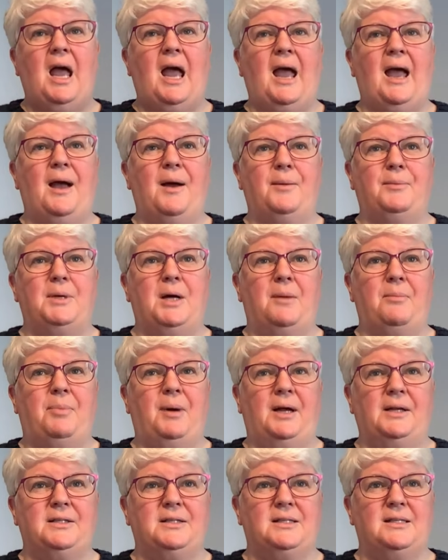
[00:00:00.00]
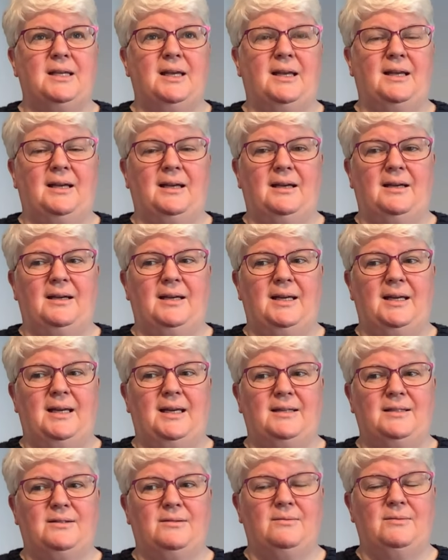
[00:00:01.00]
And
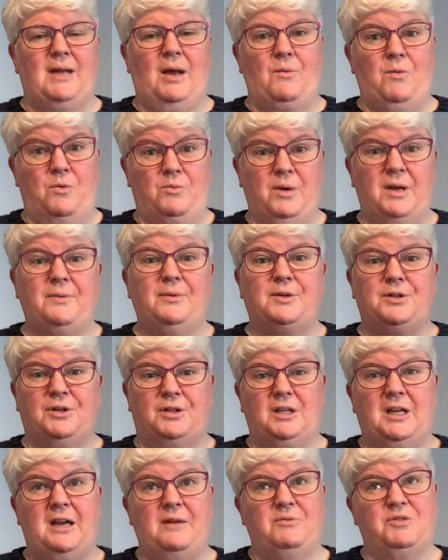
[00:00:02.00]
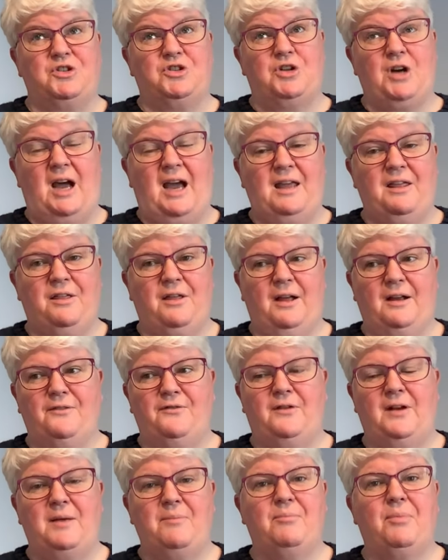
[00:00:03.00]
when we were doing it, it was dry,
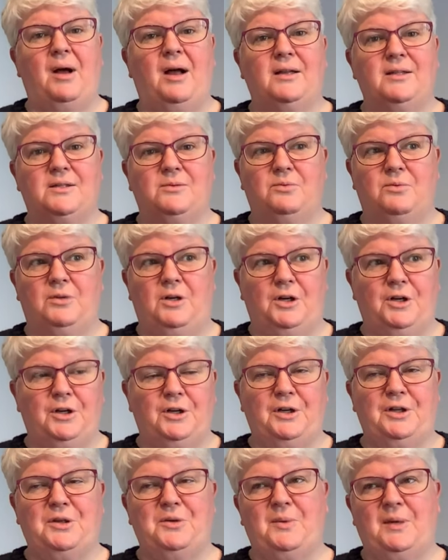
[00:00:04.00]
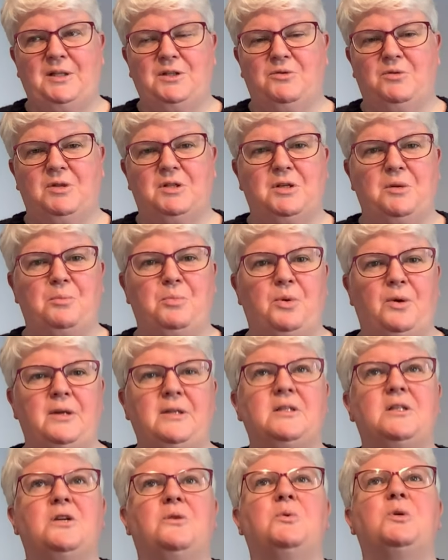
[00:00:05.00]
thankfully. But looking out the window at some
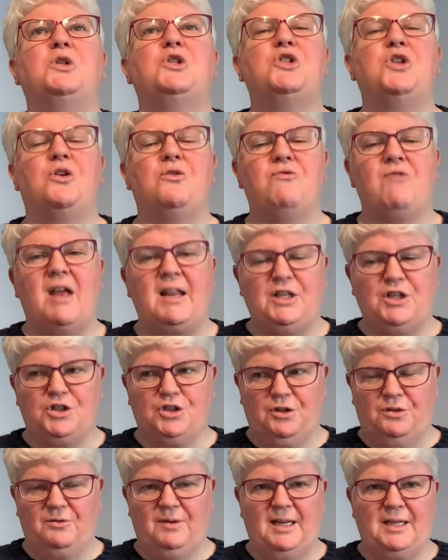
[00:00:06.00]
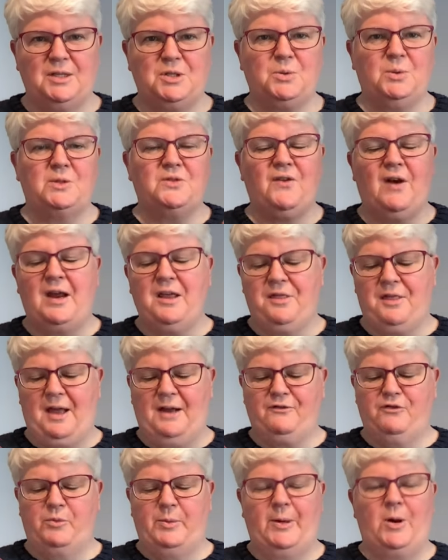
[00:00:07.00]
points, there was torrential rain. So I was very
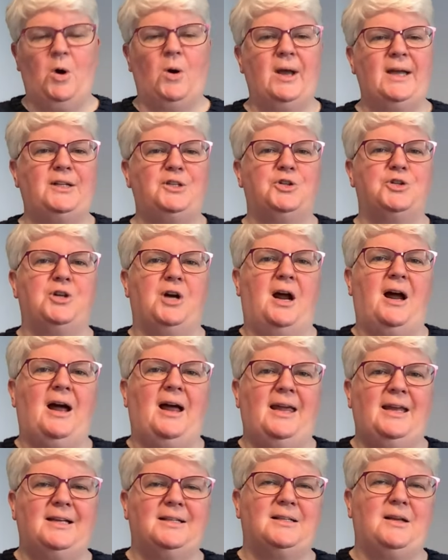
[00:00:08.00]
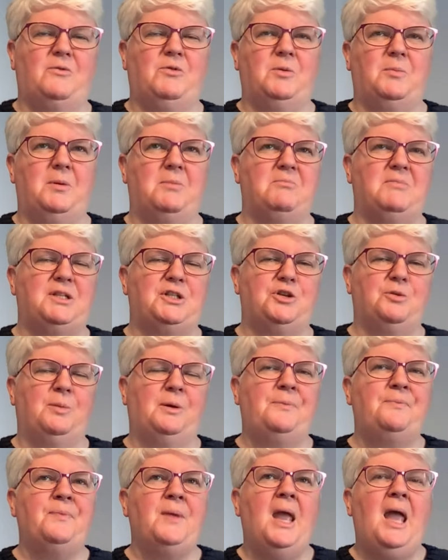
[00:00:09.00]
thankful we got in dry, because that would have been miserable.